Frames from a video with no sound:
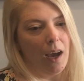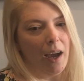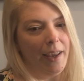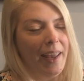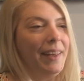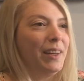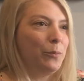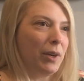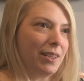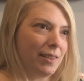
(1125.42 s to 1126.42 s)
I
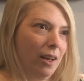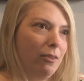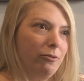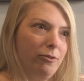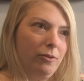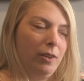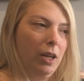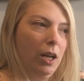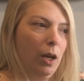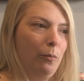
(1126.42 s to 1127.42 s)
hated myself
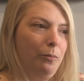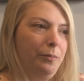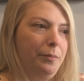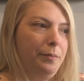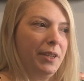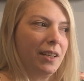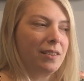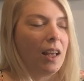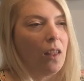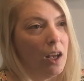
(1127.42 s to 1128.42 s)

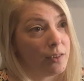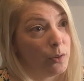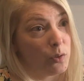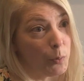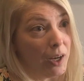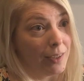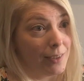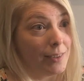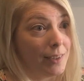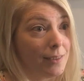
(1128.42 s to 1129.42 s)
because I lost those
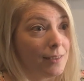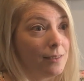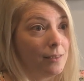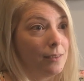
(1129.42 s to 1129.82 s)
pregnancies.